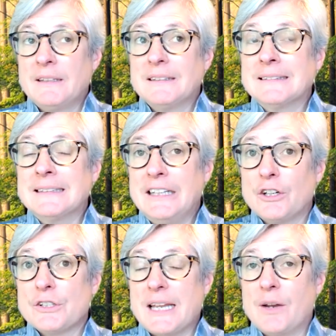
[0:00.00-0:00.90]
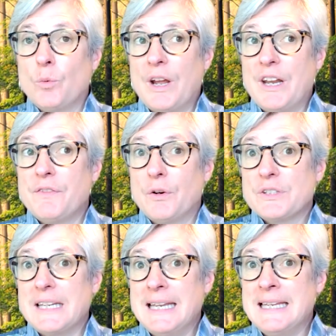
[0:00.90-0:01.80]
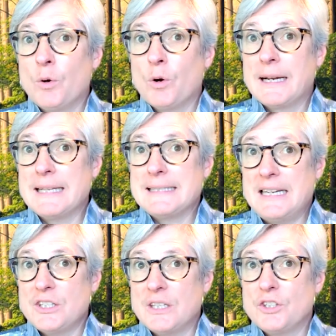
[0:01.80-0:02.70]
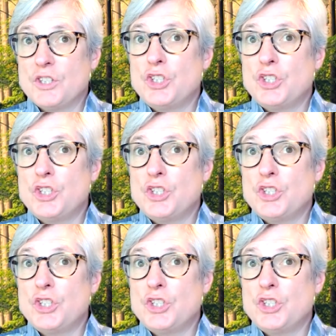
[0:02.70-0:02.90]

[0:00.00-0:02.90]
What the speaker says: leaders and white folks in organizations